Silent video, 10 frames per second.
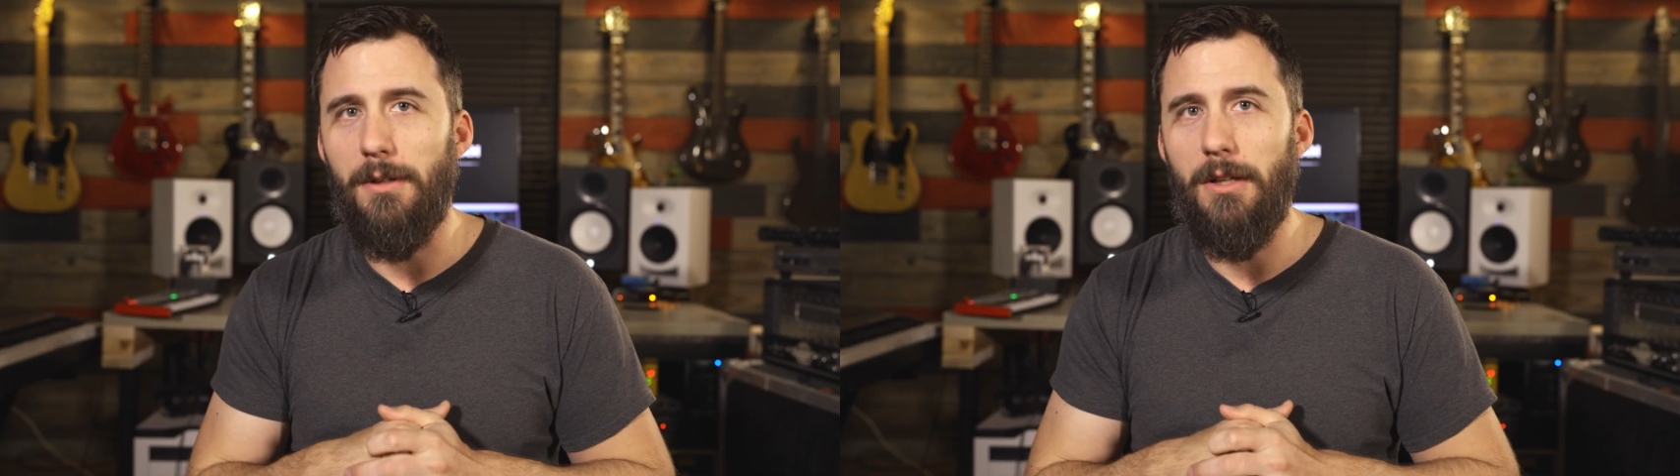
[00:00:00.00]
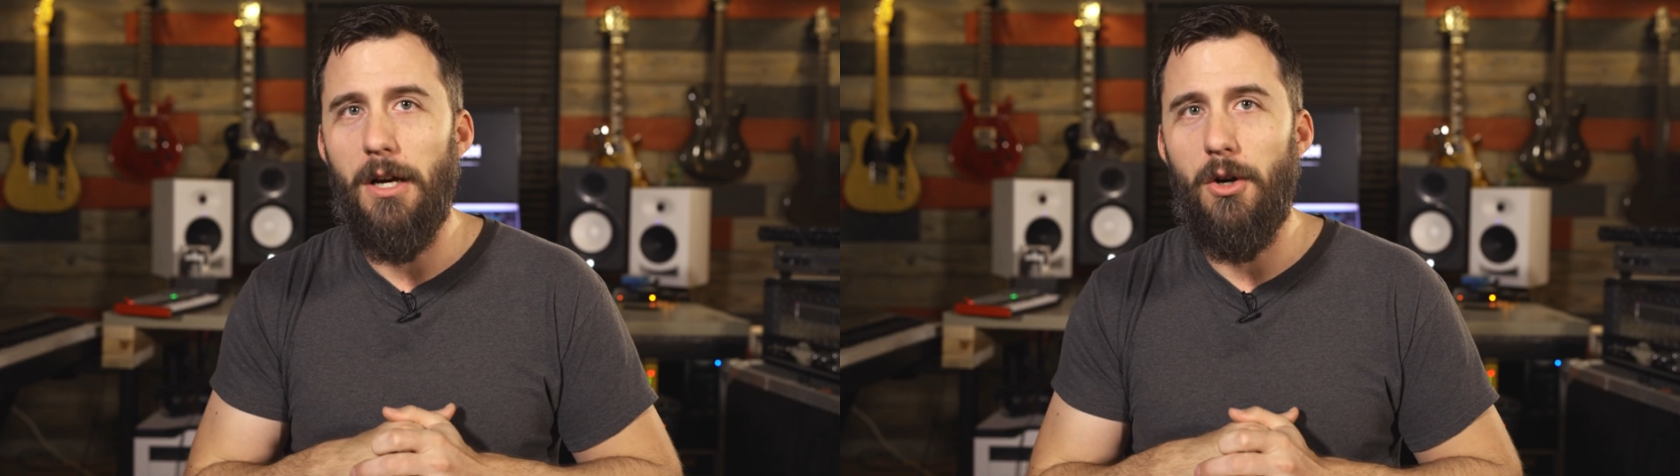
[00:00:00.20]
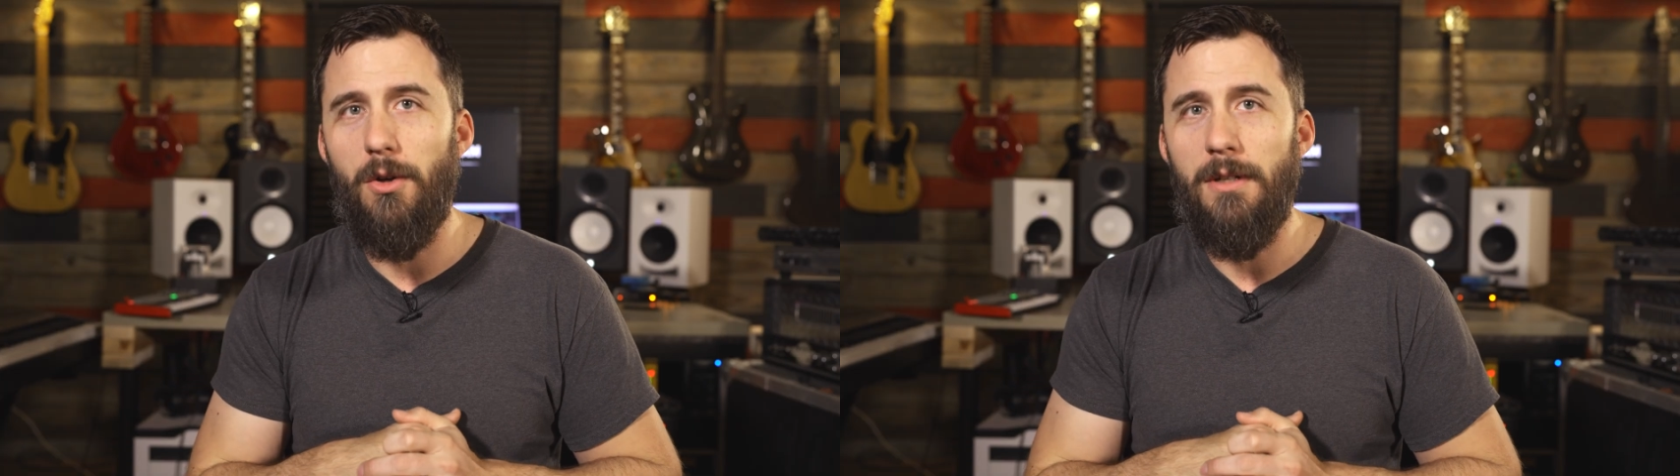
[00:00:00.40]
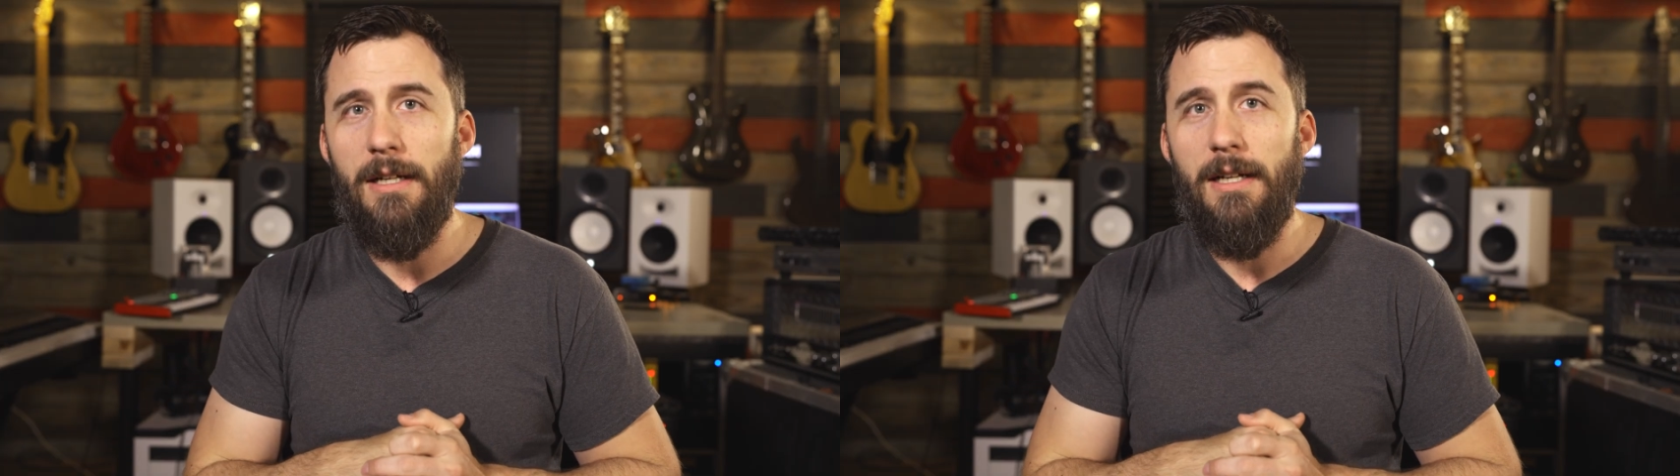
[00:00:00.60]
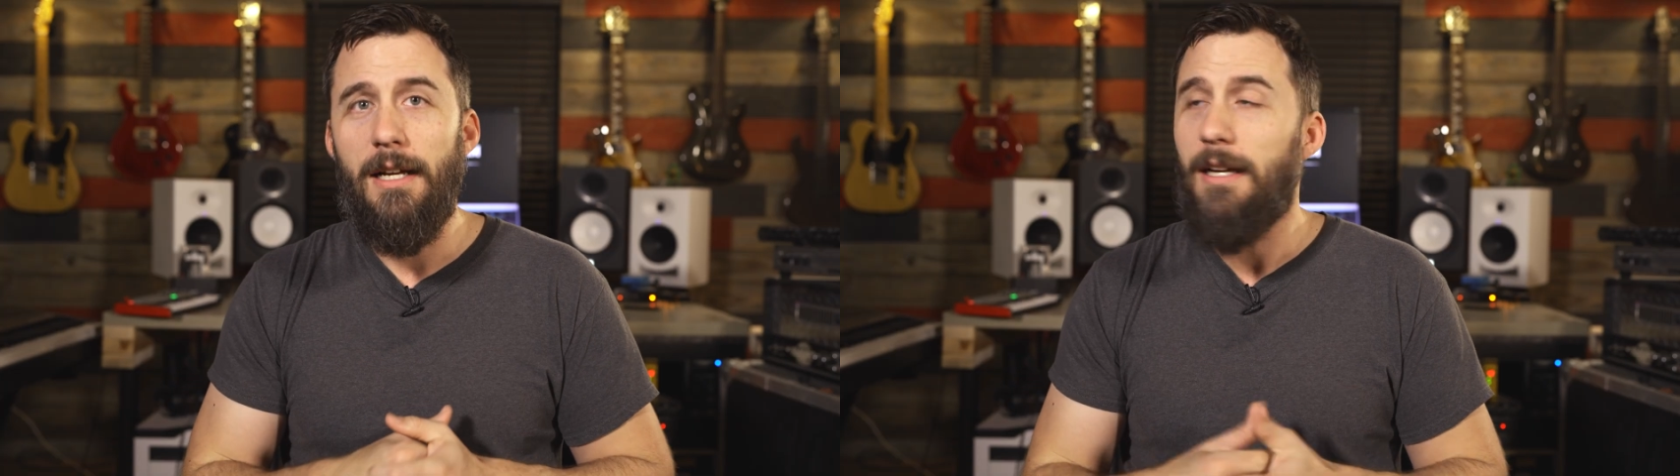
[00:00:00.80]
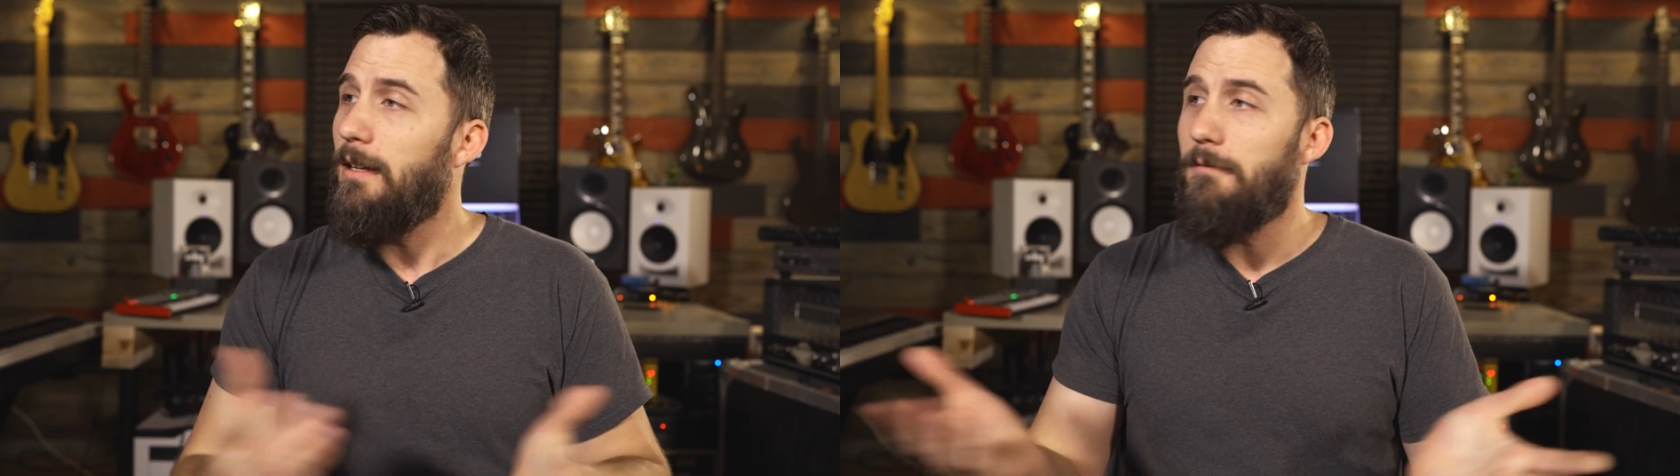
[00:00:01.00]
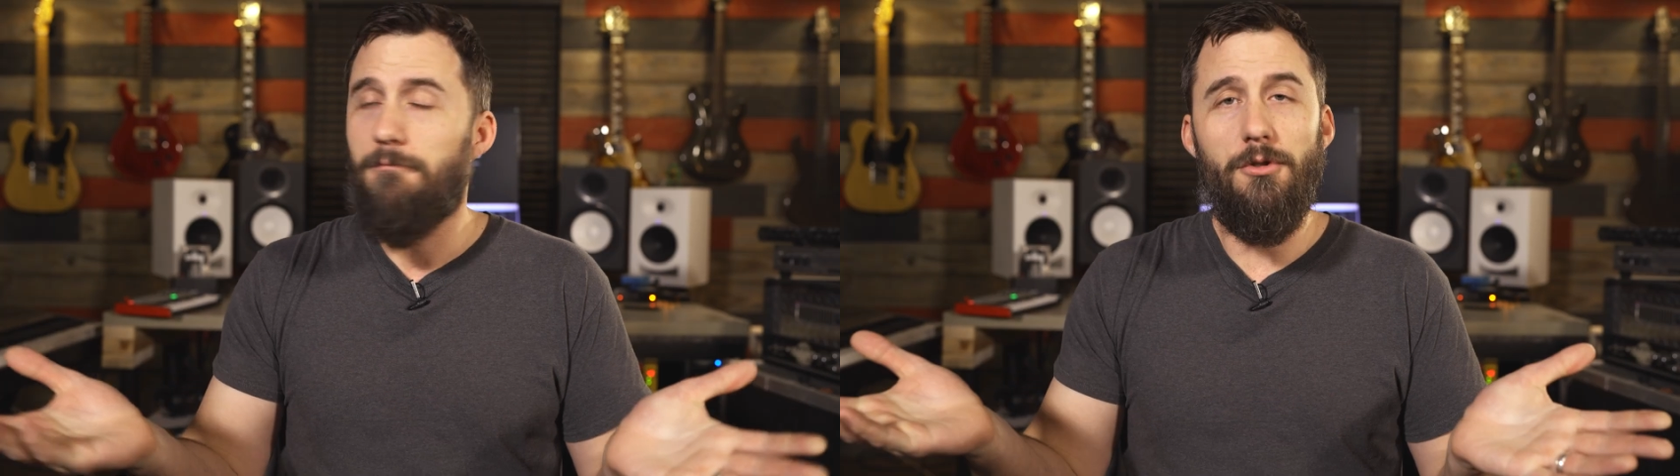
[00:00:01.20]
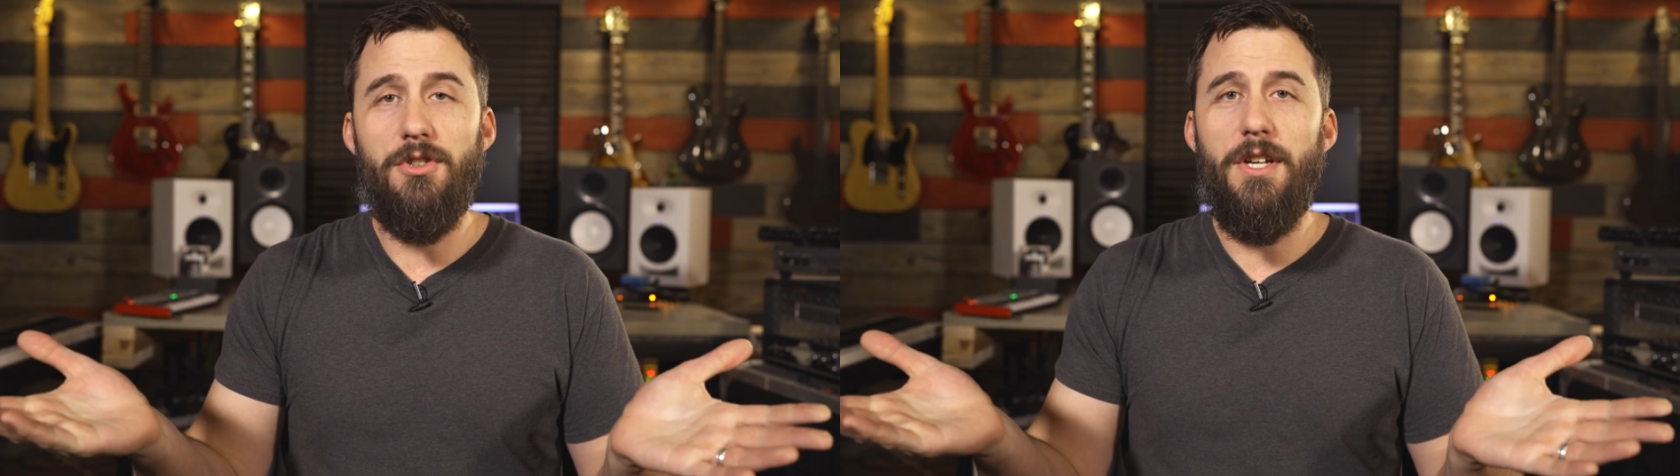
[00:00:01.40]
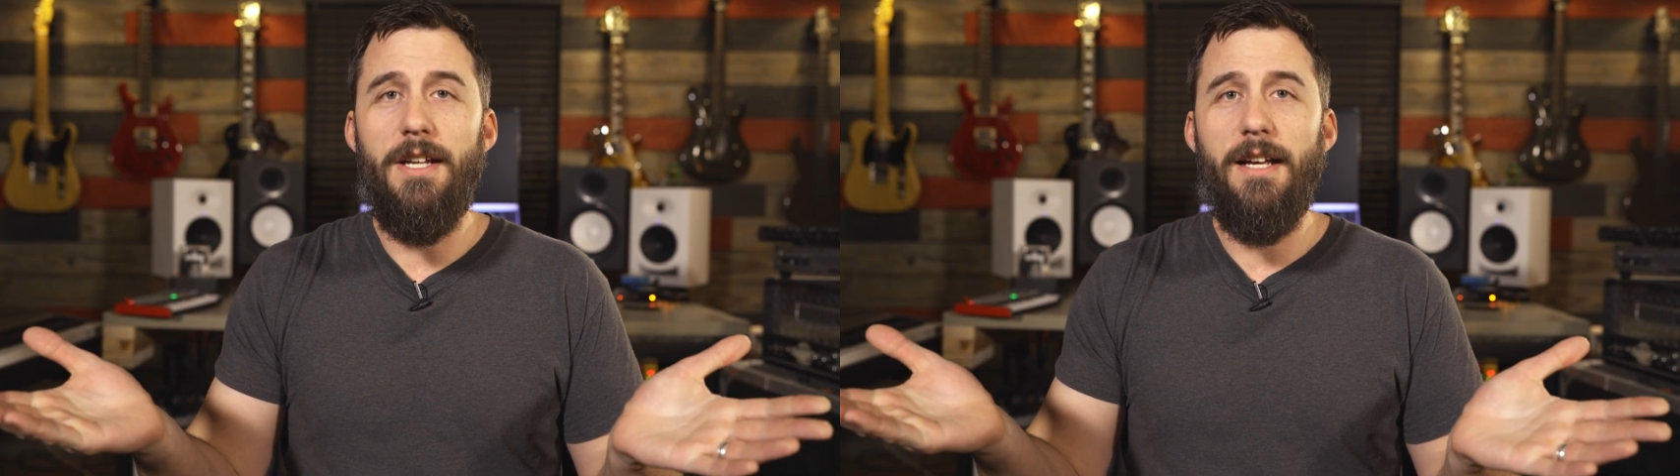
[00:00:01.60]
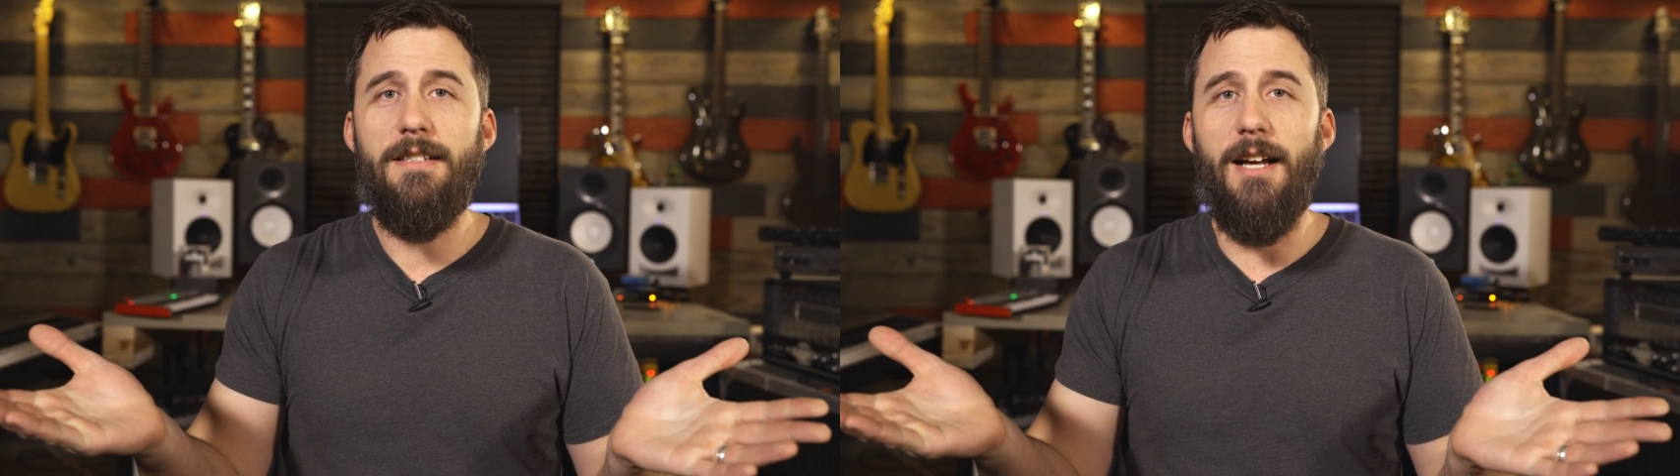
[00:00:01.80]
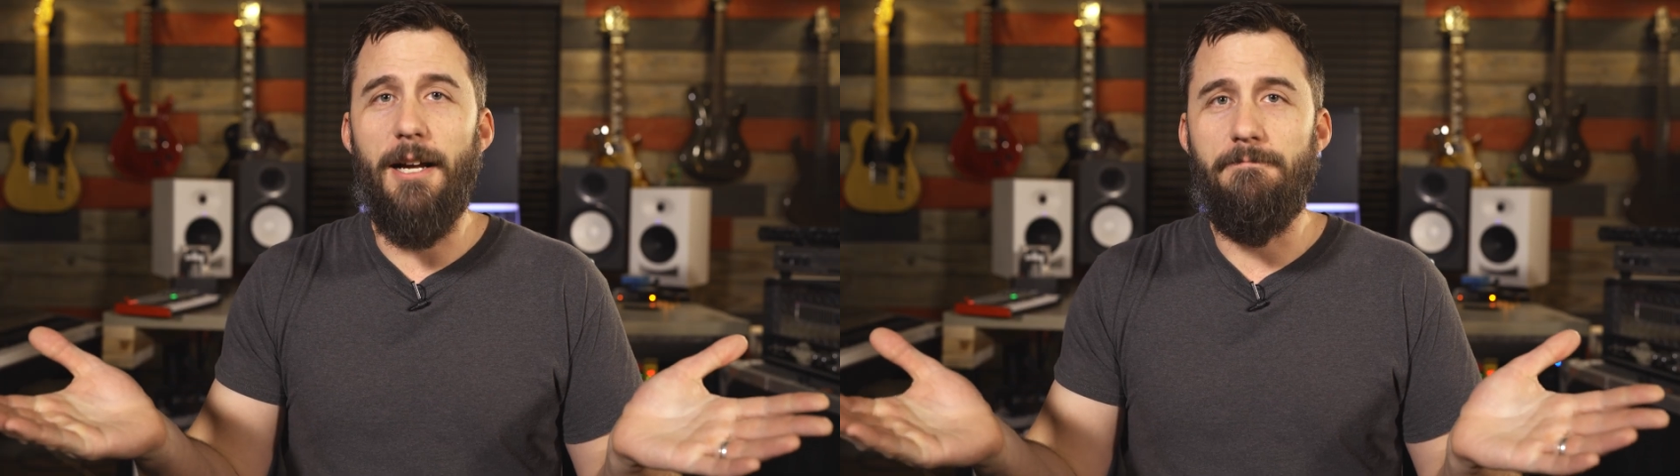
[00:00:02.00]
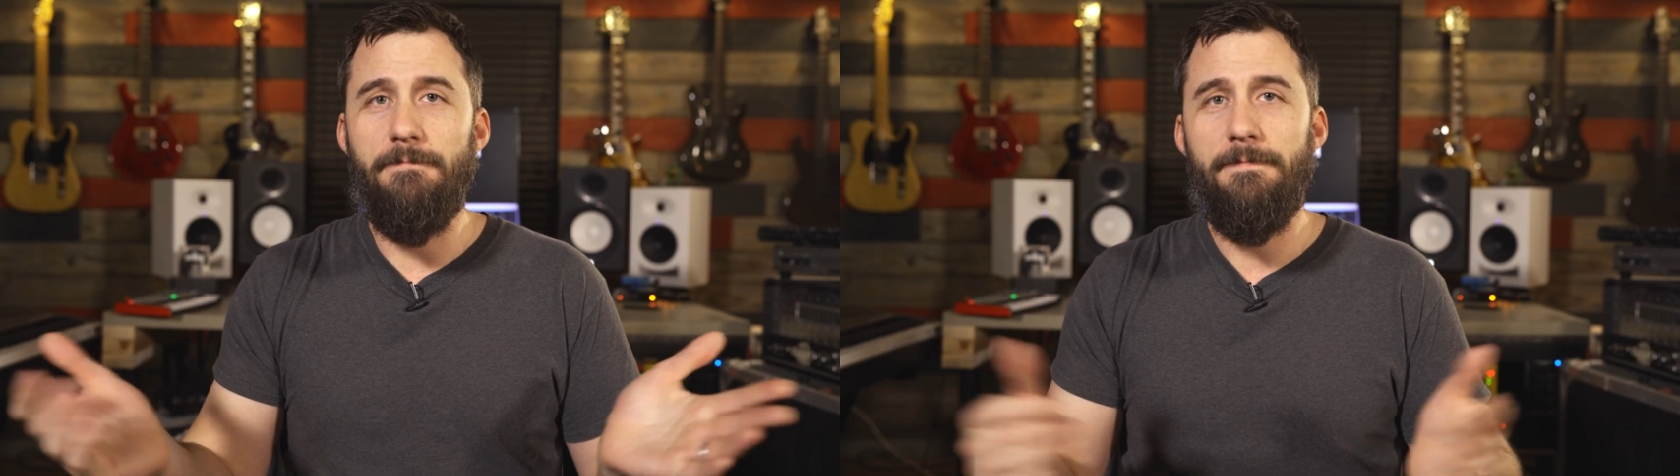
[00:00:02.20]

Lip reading: below. We'll see you next time.